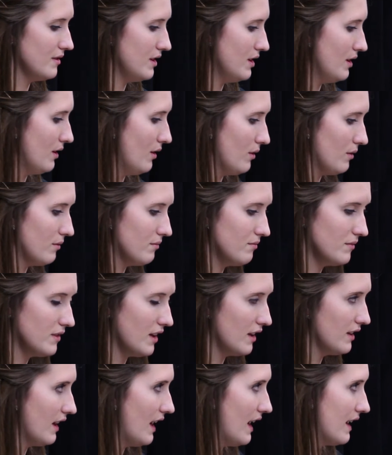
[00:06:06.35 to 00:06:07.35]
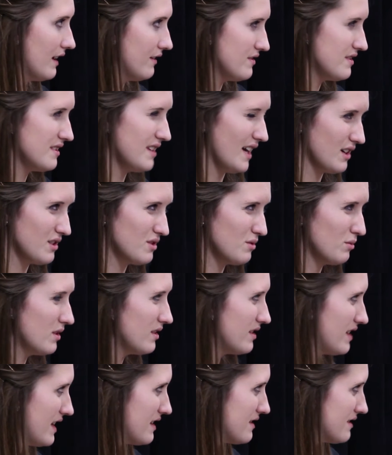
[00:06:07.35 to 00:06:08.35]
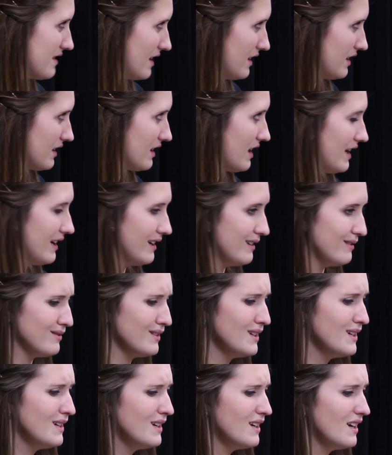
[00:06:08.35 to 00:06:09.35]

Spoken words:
you know, a lot of sexual things that are kind of